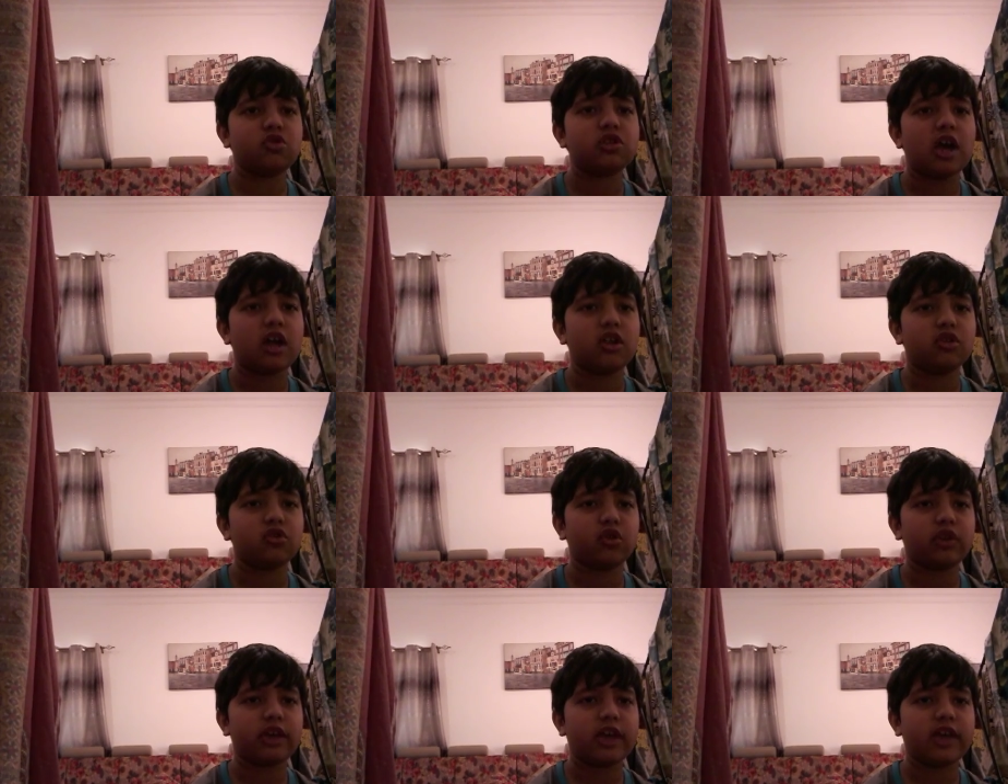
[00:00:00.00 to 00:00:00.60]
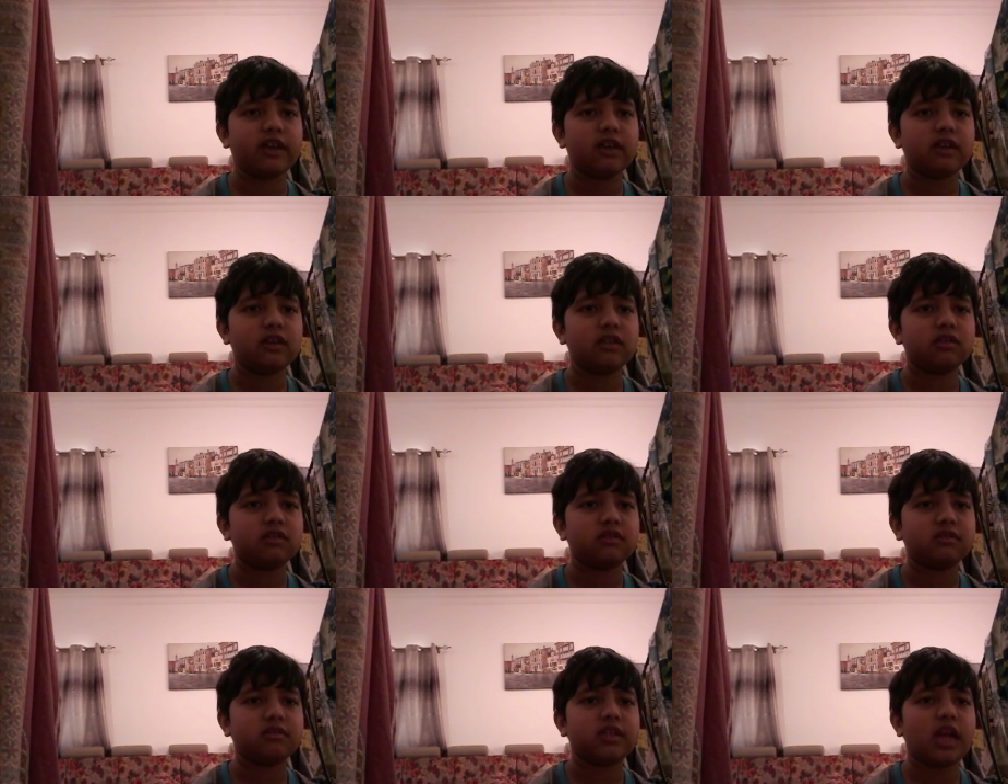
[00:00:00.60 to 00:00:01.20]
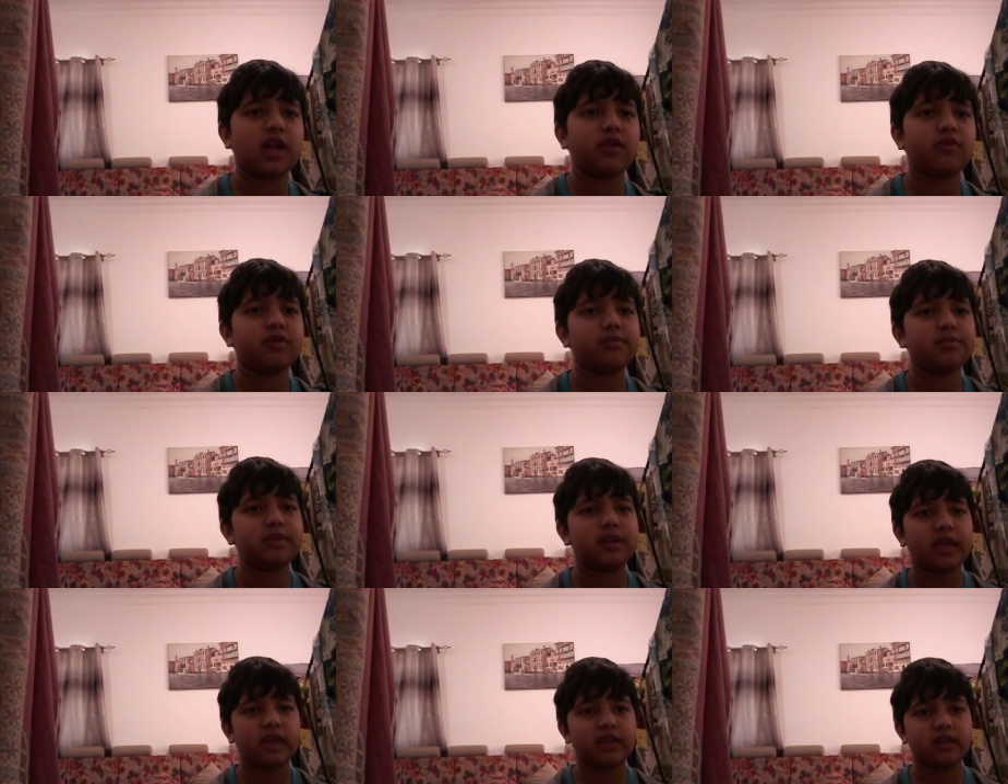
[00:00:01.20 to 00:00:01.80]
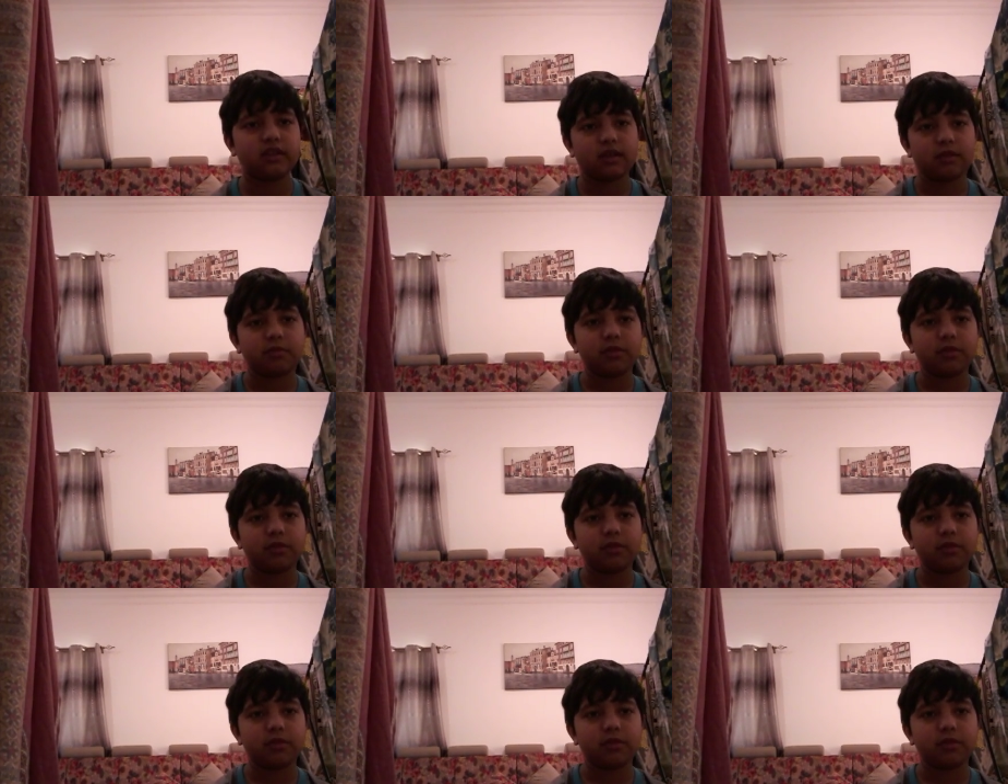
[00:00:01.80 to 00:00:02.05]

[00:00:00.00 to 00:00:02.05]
channels, okay? That will be like